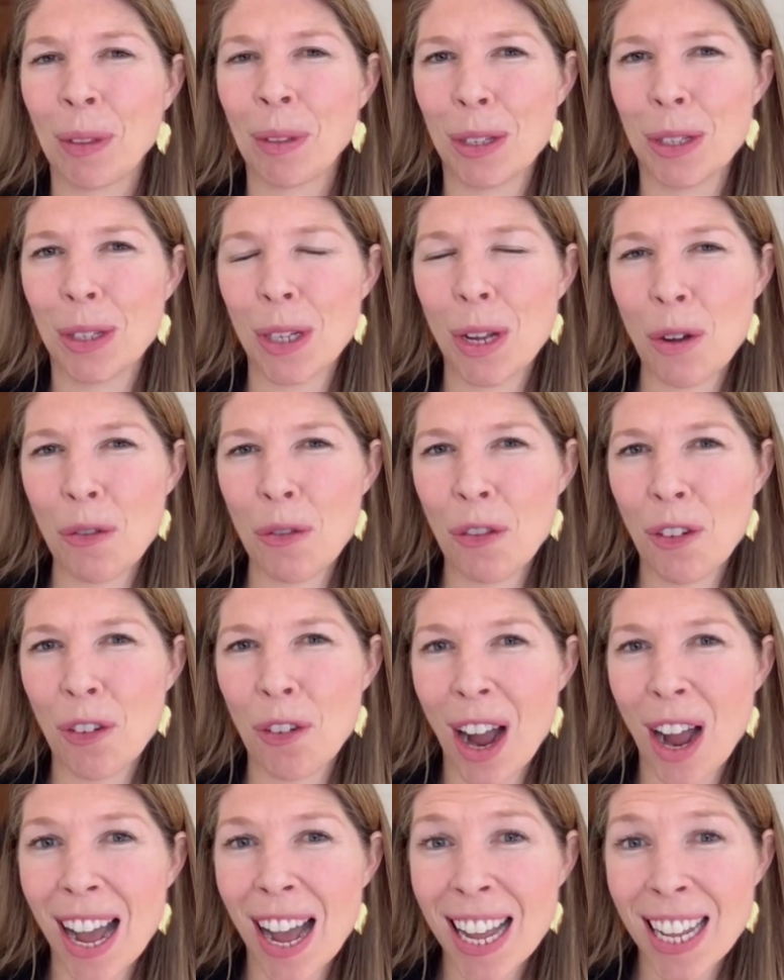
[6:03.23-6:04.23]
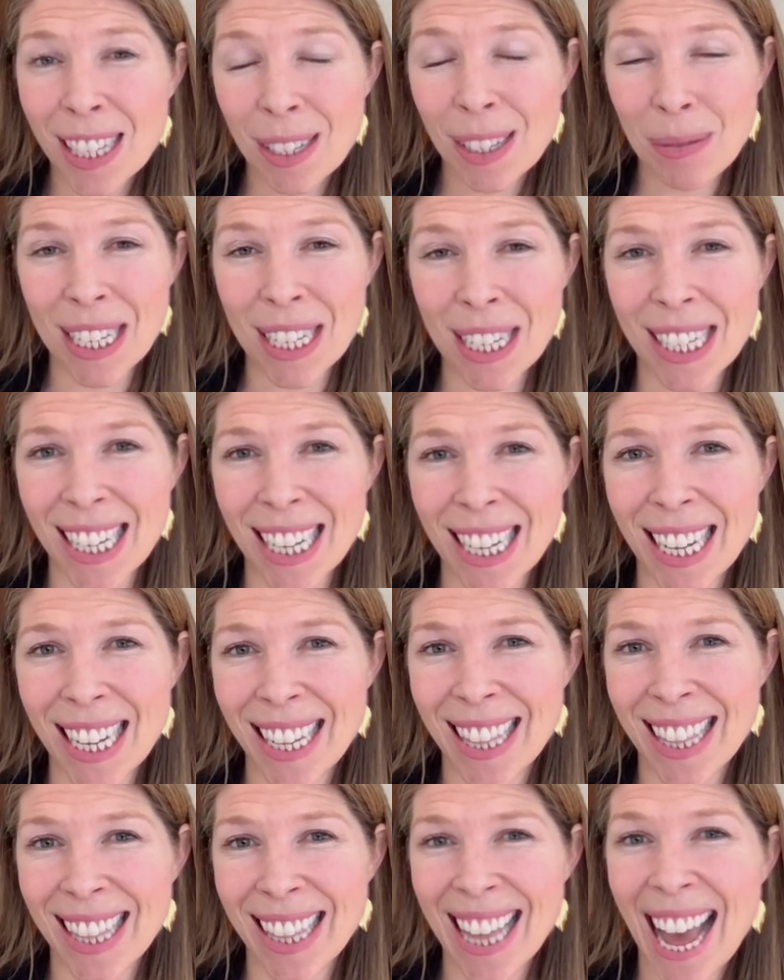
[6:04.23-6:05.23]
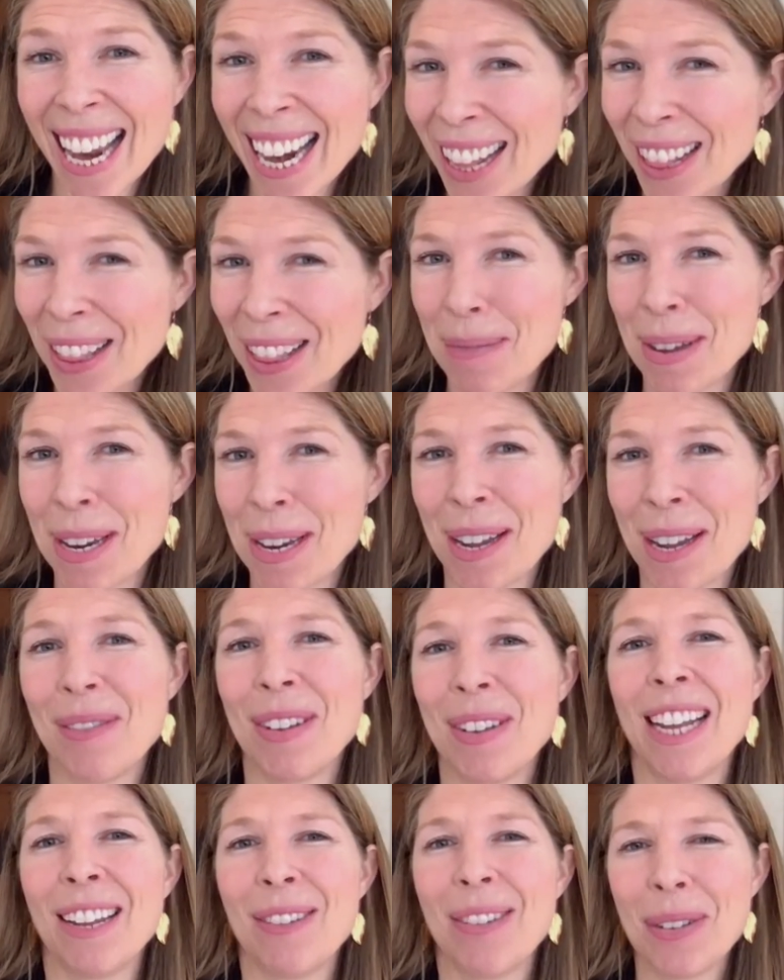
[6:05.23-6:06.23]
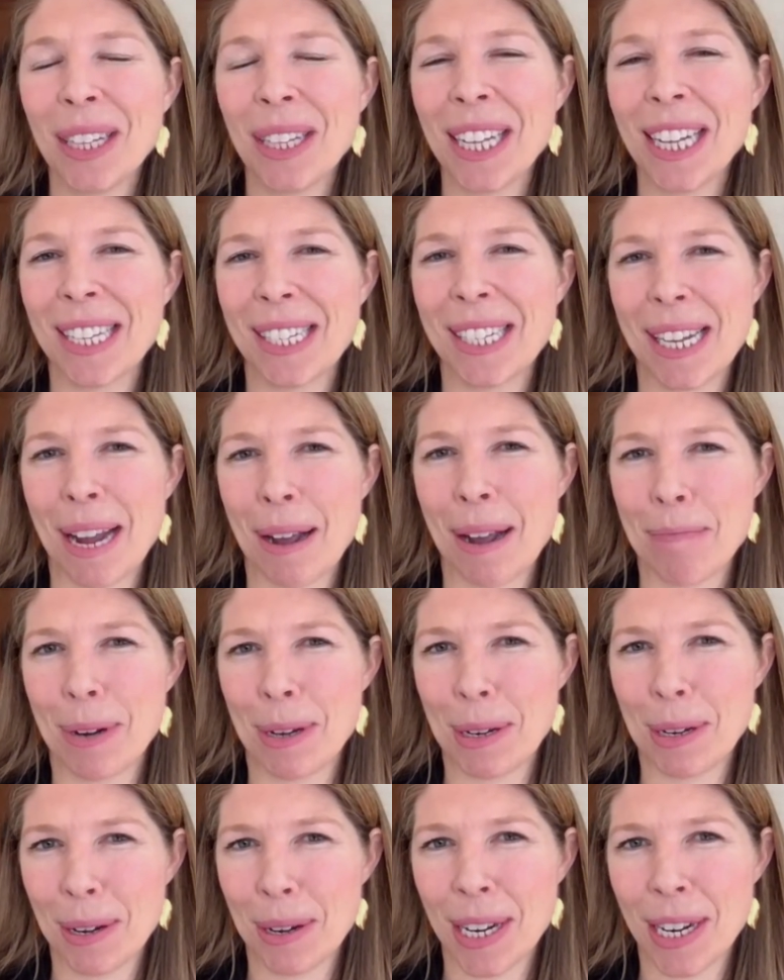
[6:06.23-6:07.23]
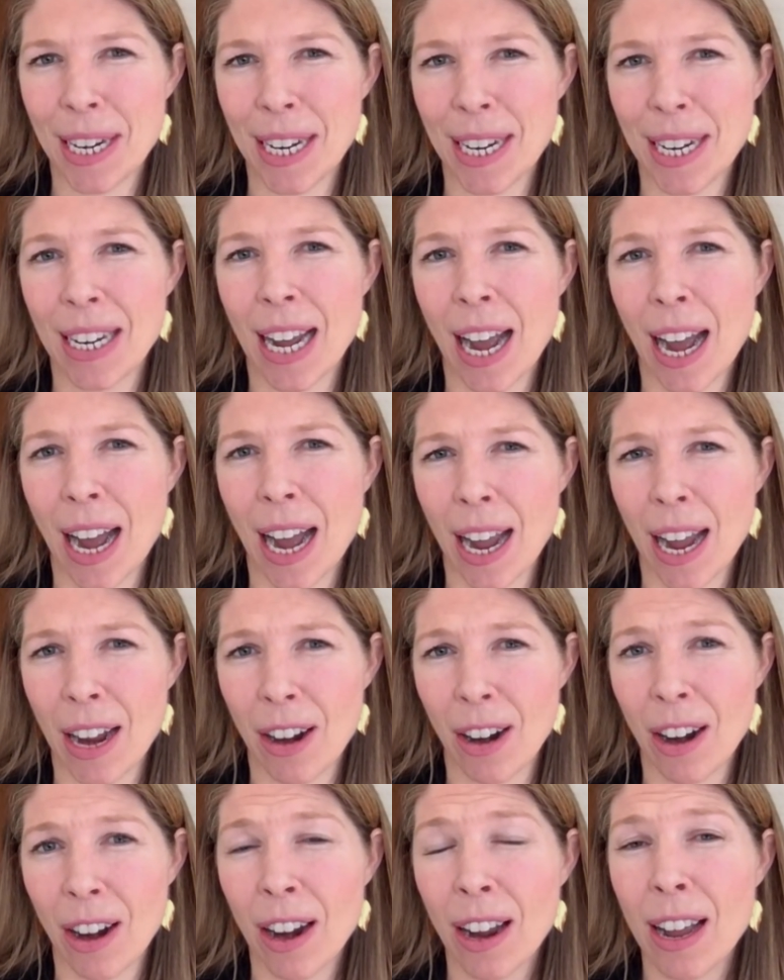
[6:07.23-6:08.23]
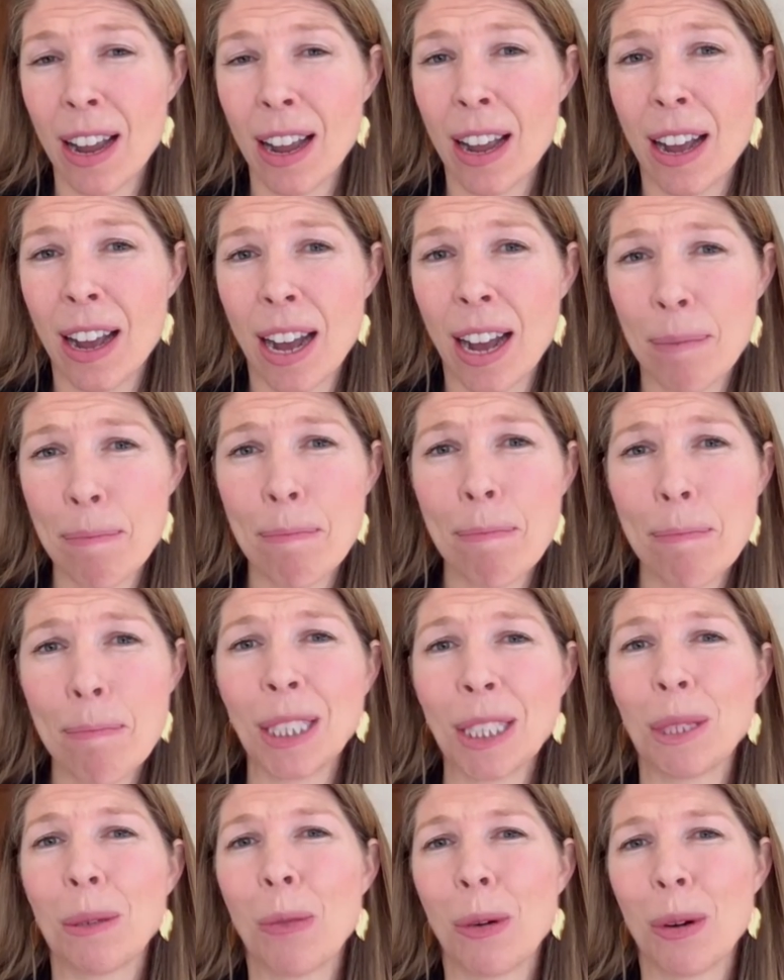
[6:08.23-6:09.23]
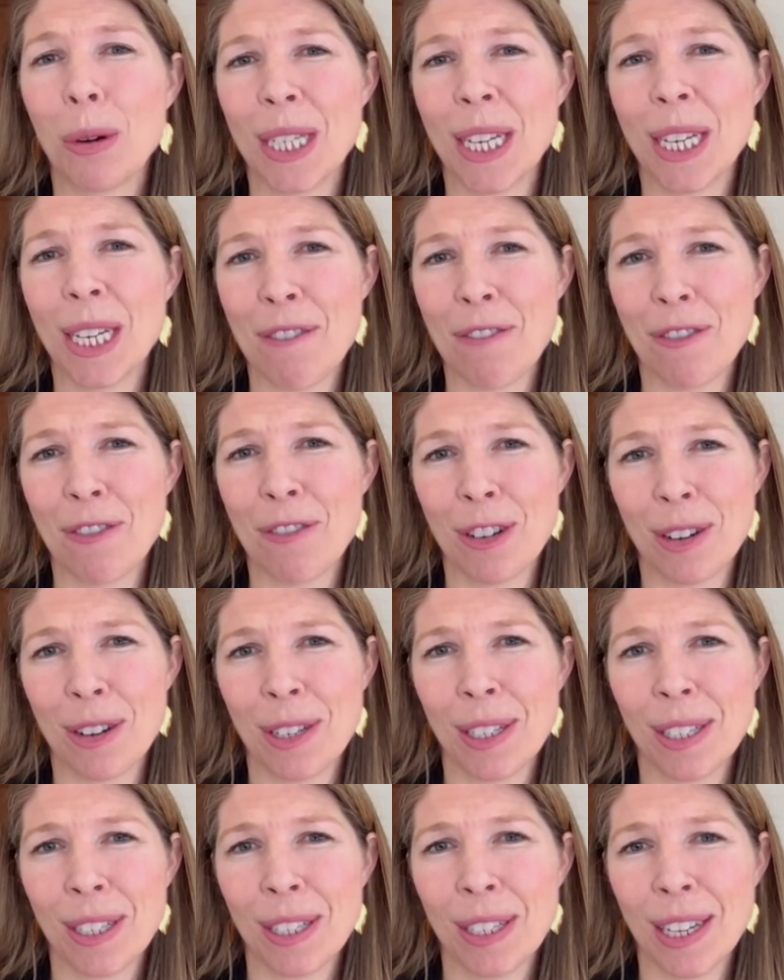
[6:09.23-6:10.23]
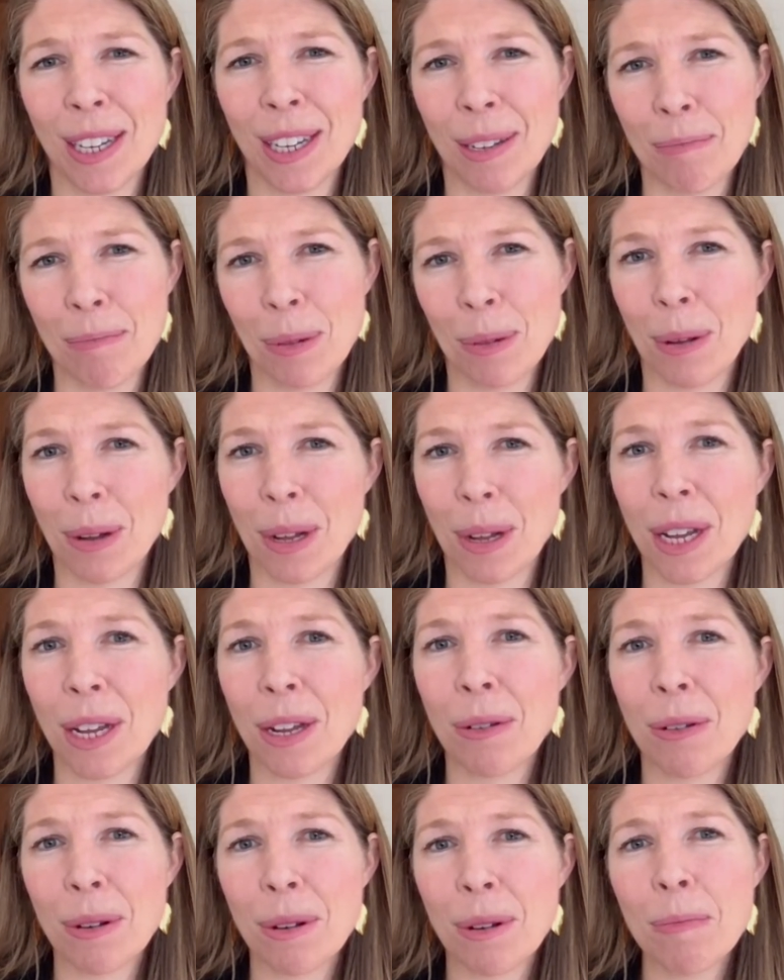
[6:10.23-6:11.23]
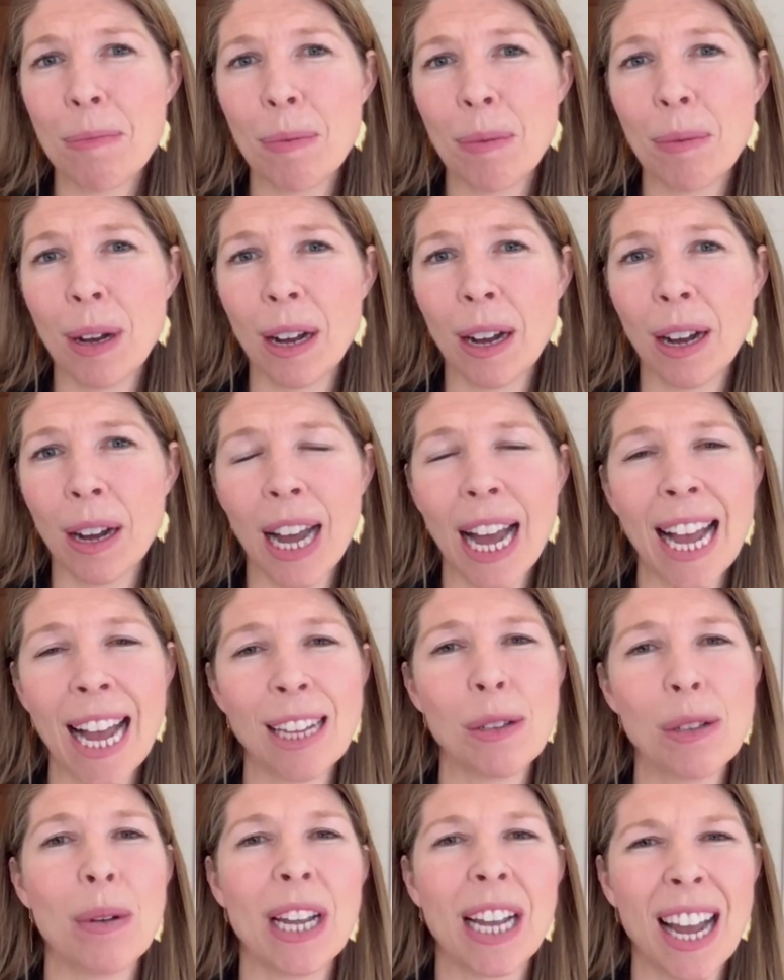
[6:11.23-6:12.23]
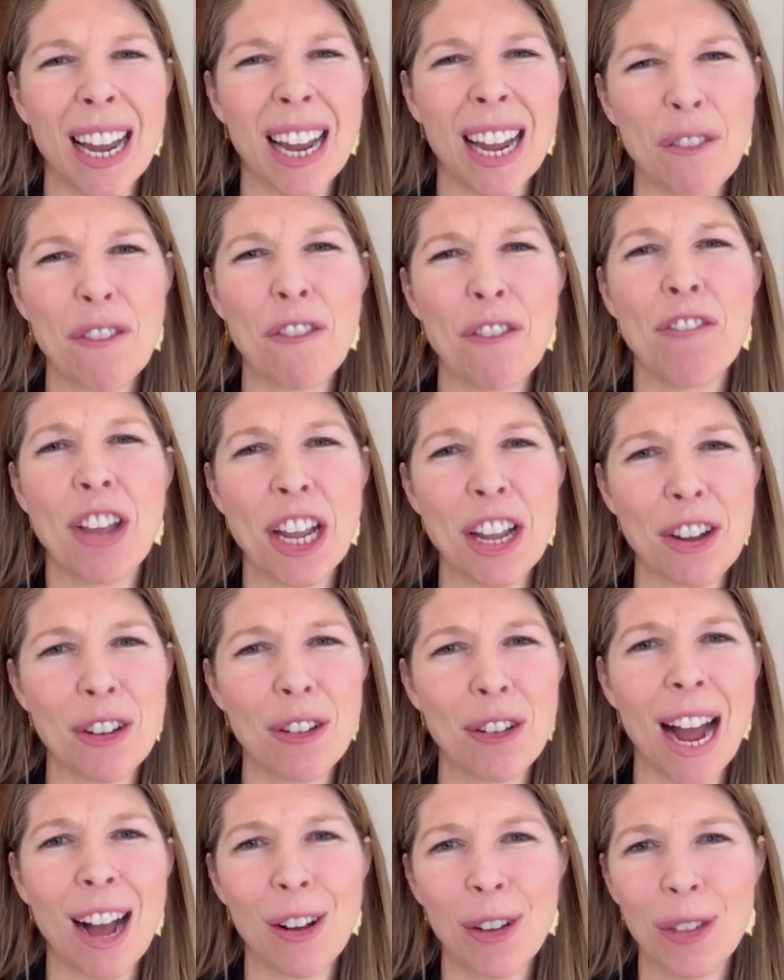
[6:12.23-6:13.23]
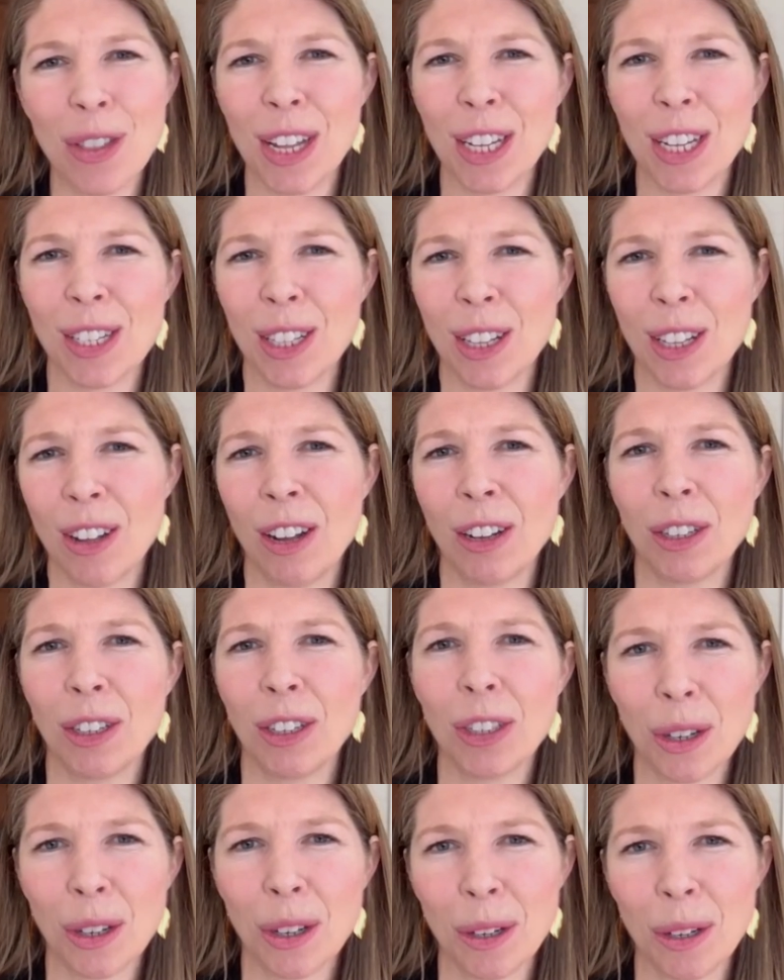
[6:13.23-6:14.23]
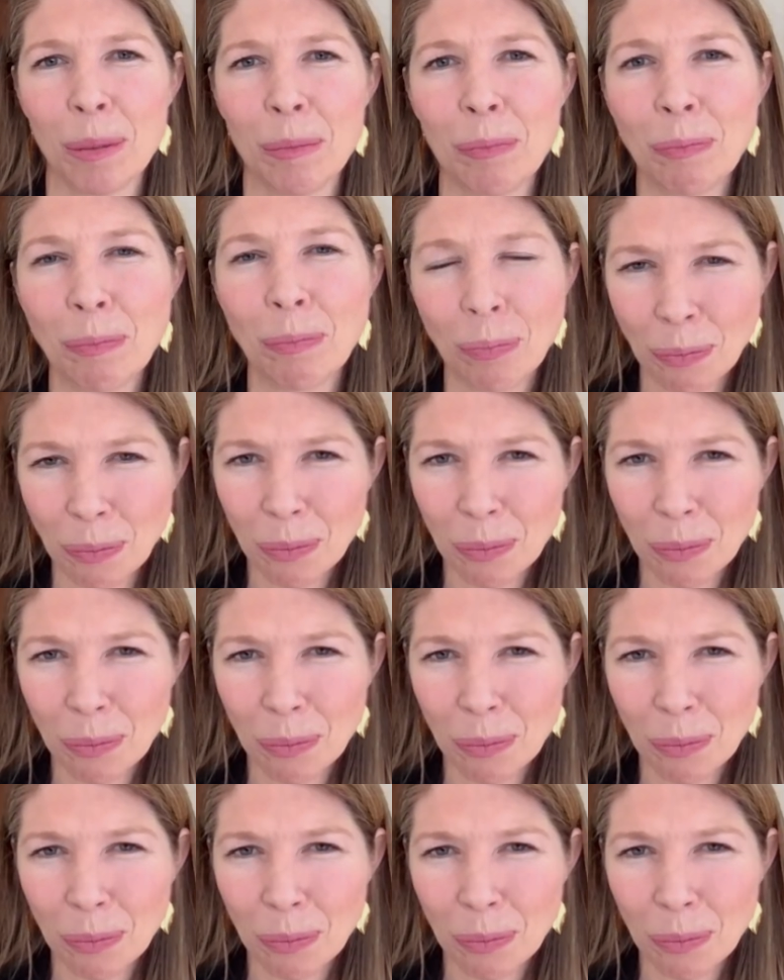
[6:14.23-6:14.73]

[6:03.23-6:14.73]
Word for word: So for us, we see that element of it really as an opportunity to hire a much more diverse employee group uh, as we kind of figure out this long term